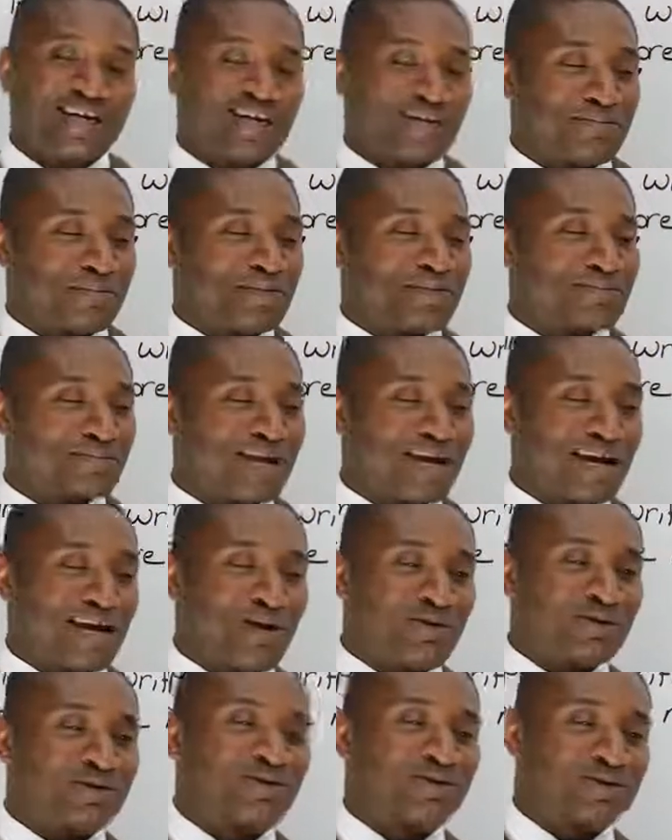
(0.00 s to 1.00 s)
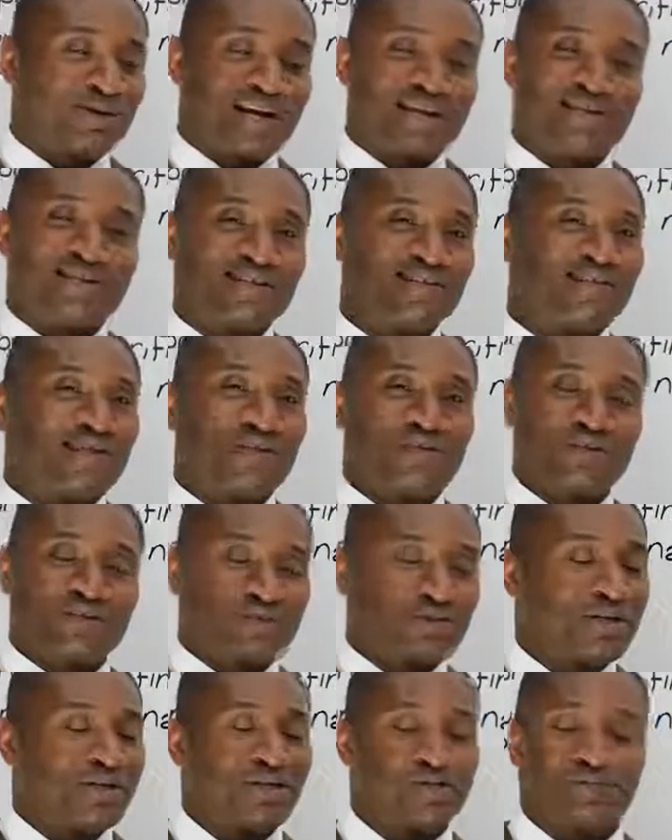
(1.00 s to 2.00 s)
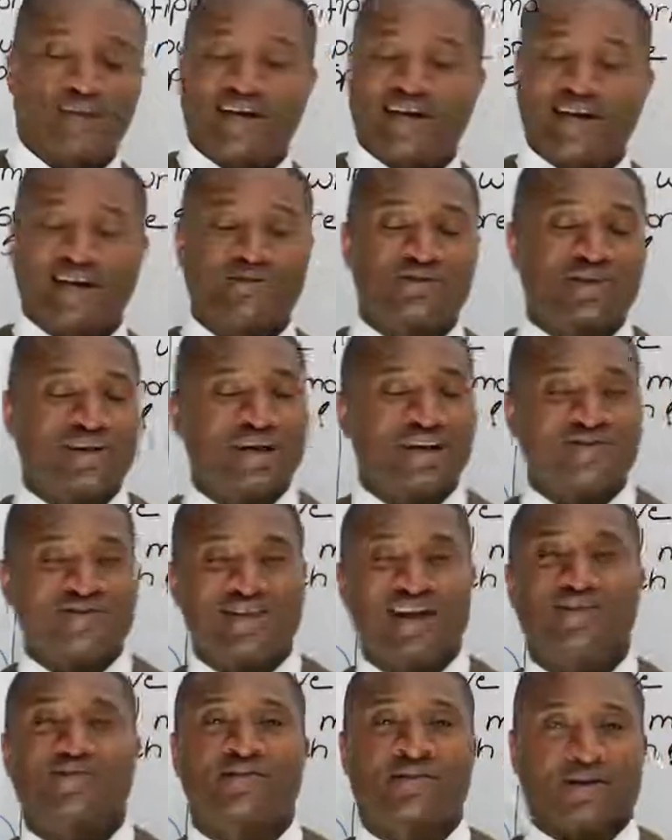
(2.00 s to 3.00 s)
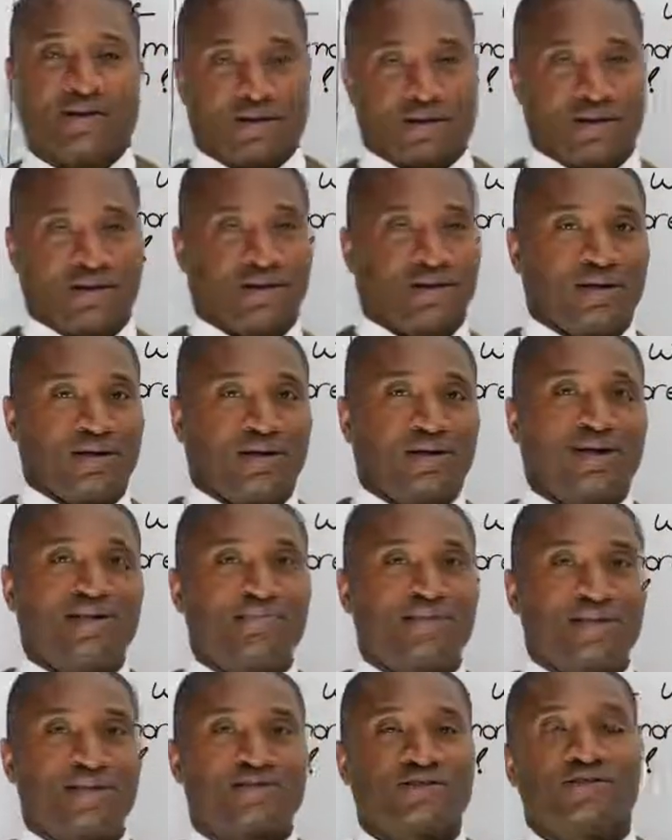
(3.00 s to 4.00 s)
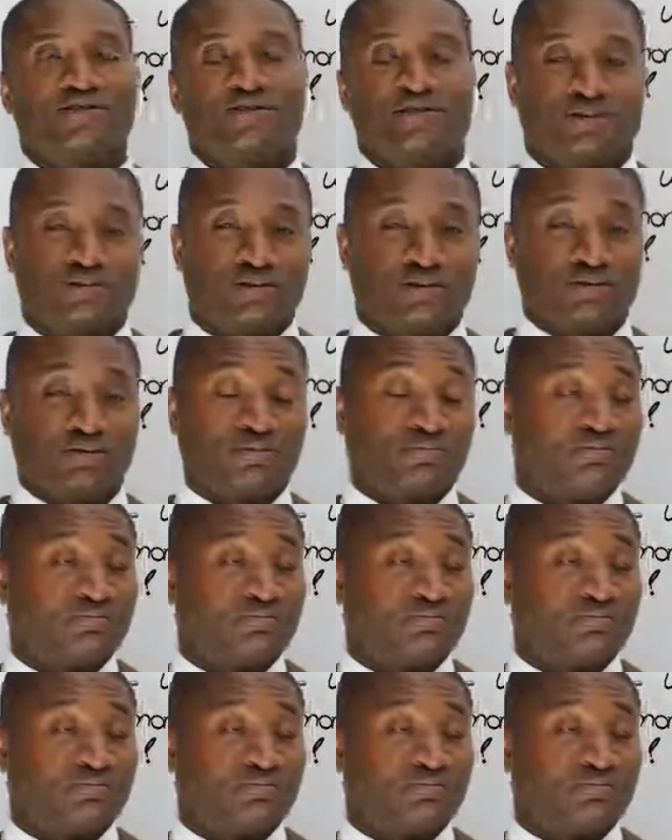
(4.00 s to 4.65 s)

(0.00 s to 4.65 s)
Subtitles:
It means my house is, I live on the street. In my house, I have nothing. I'm destitute.